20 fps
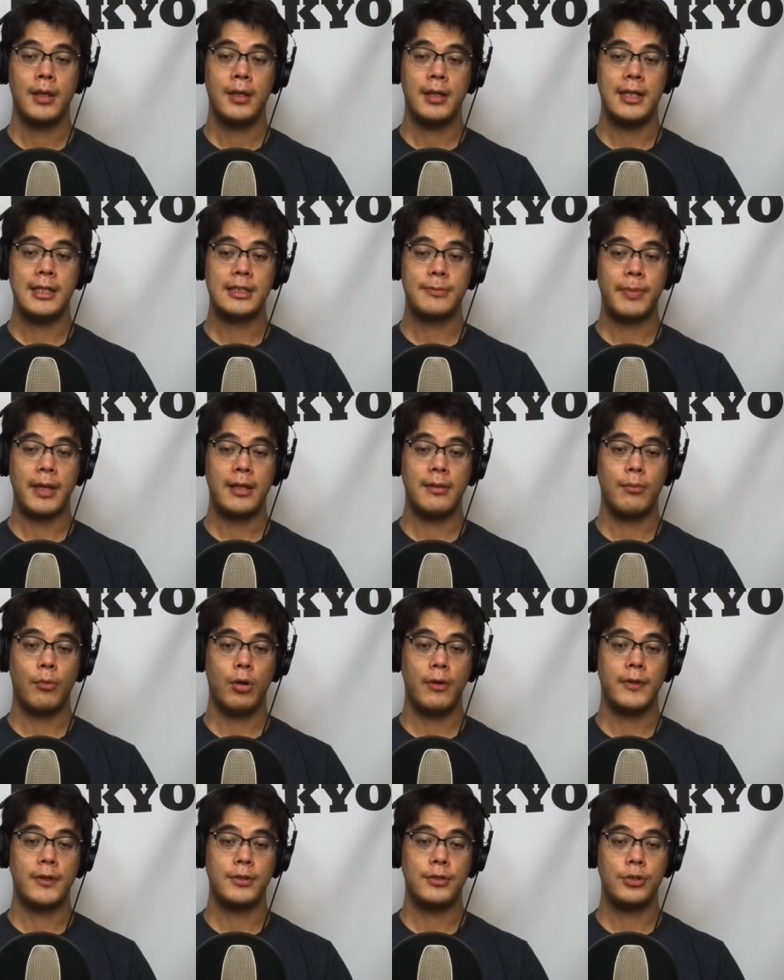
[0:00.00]
he spent
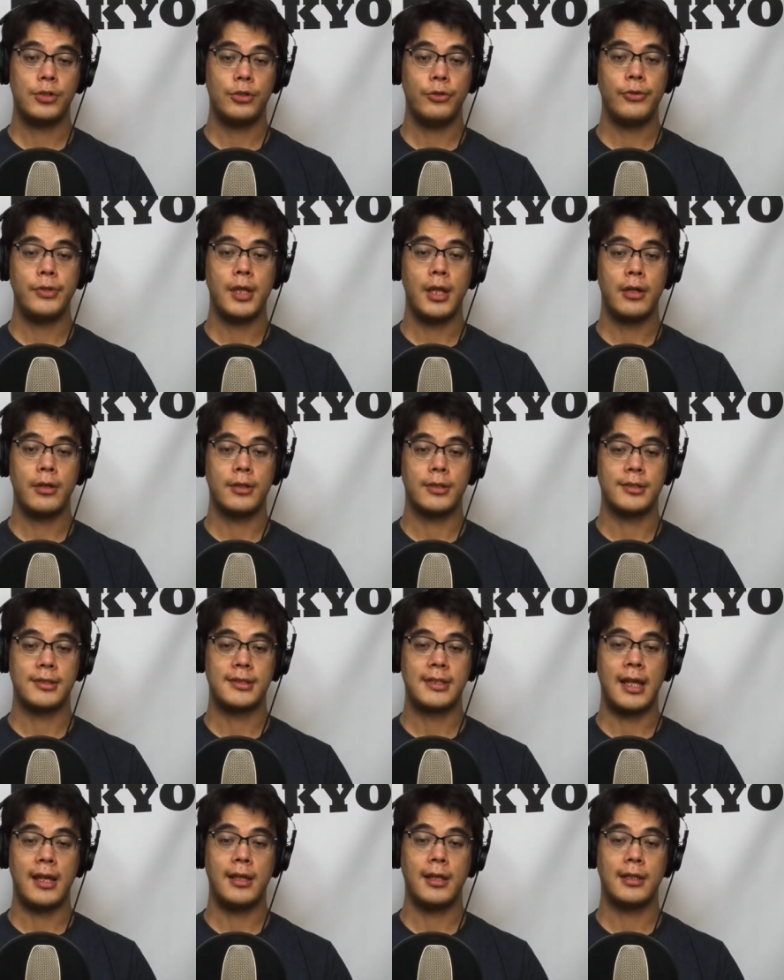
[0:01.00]
more than two years
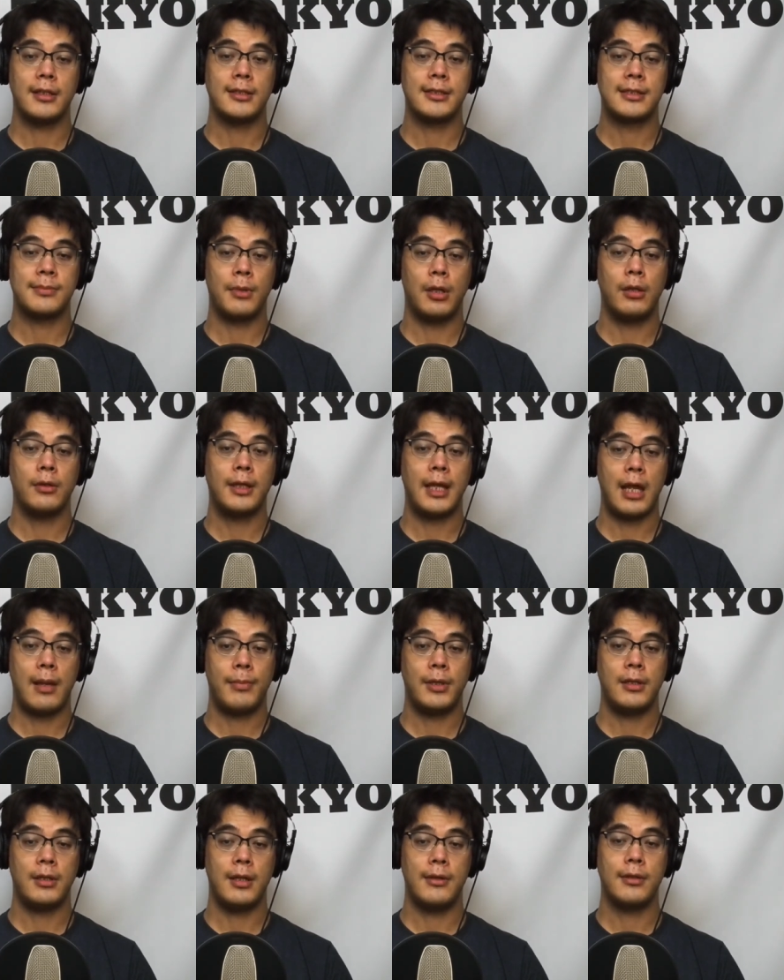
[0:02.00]
staying in a small
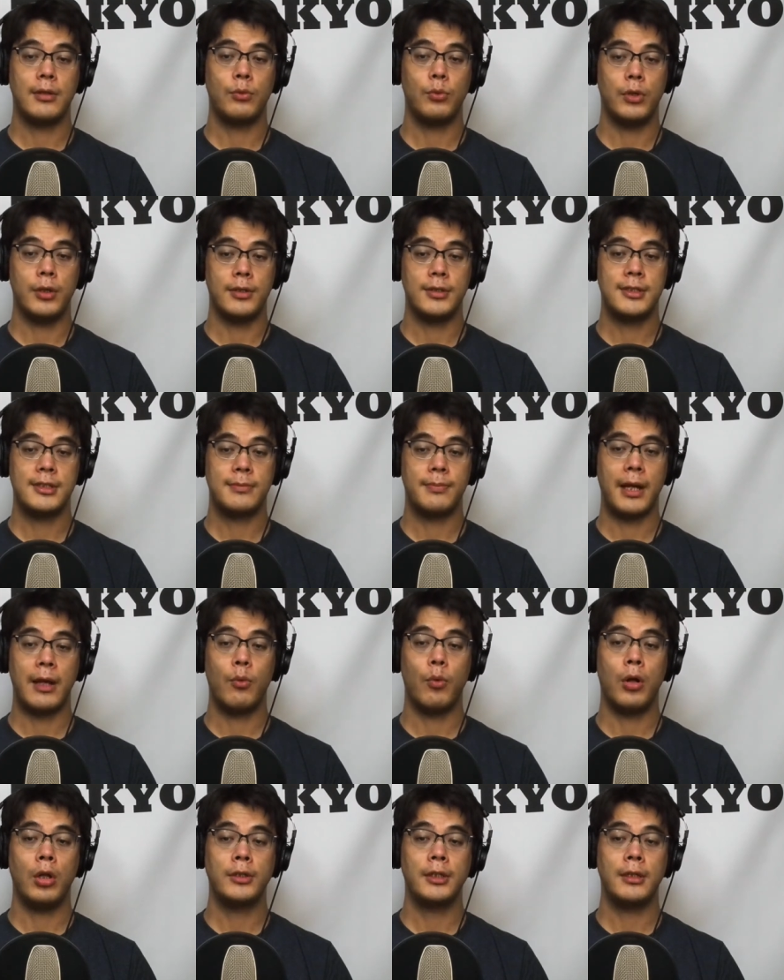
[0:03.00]
cabin in the woods by
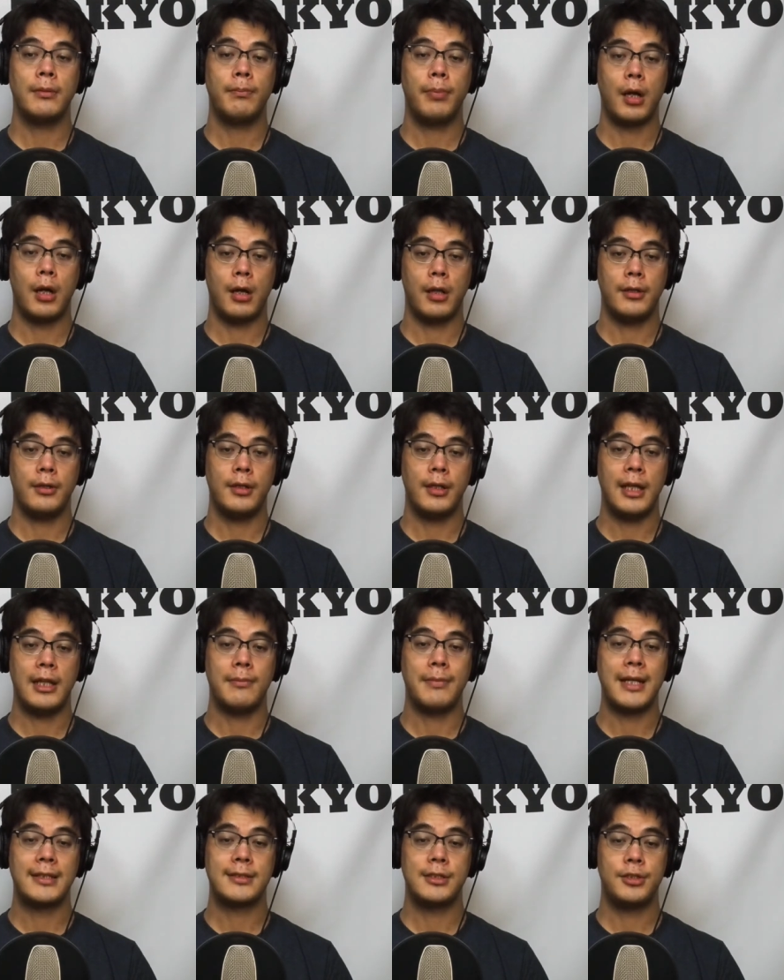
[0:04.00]
Walden Pond
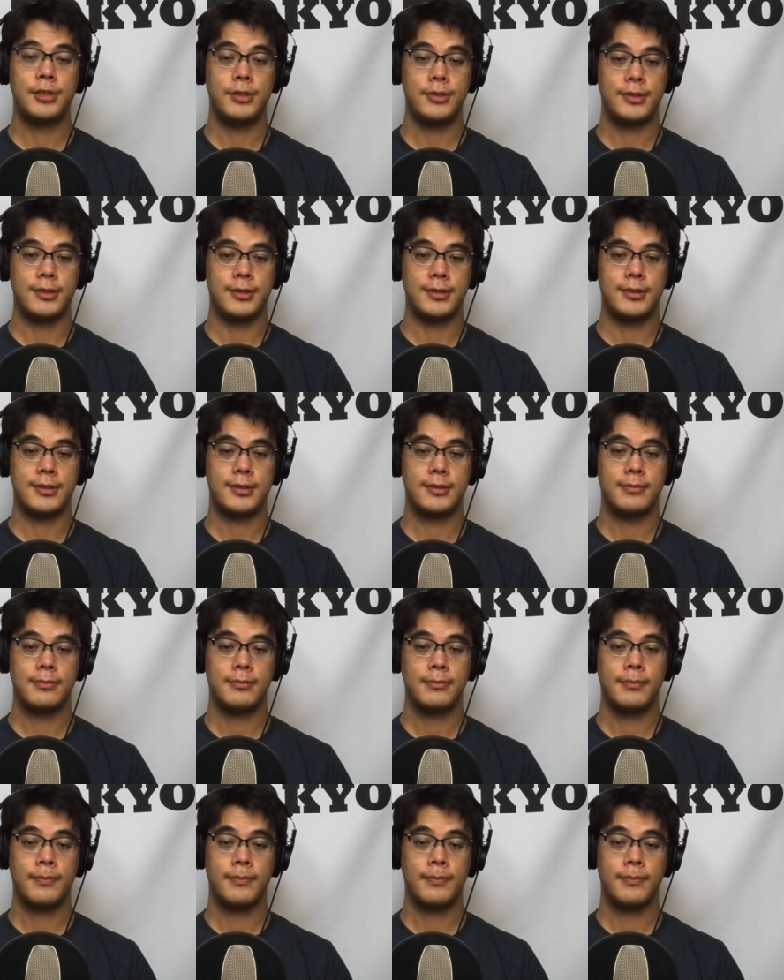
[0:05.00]
in Massachusetts